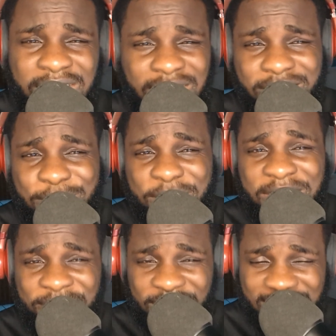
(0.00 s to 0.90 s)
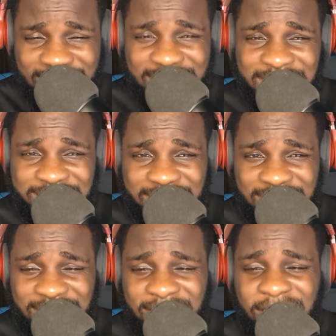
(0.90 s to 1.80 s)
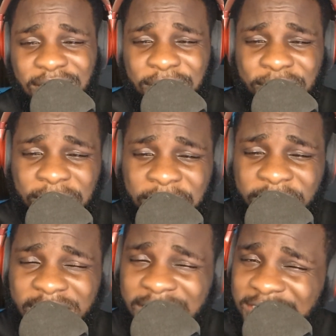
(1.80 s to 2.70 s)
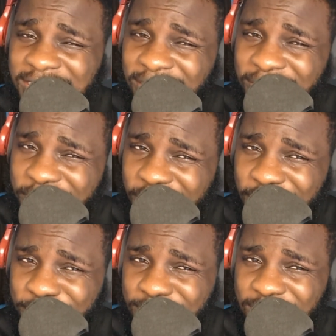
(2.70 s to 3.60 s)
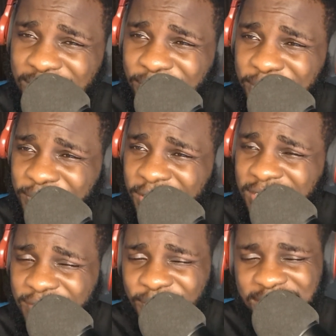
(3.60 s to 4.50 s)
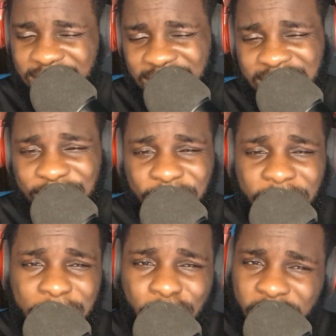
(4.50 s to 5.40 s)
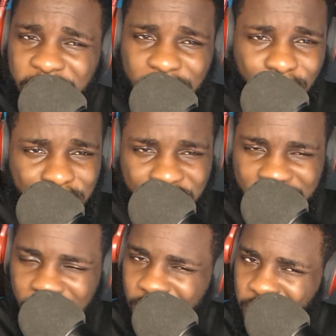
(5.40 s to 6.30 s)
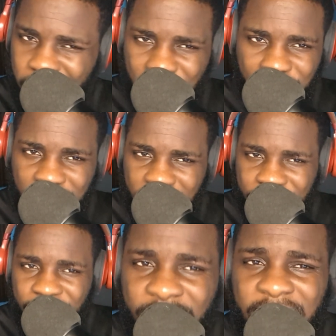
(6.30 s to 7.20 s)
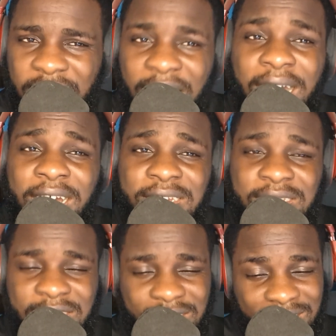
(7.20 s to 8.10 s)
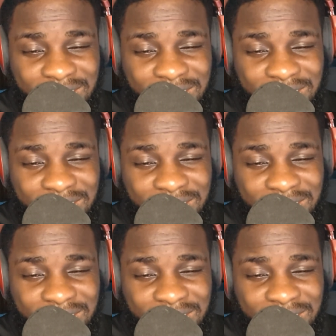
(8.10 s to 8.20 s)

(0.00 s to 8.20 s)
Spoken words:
that was being investigated for financial crimes. Was investigated for a money laundering act or something, and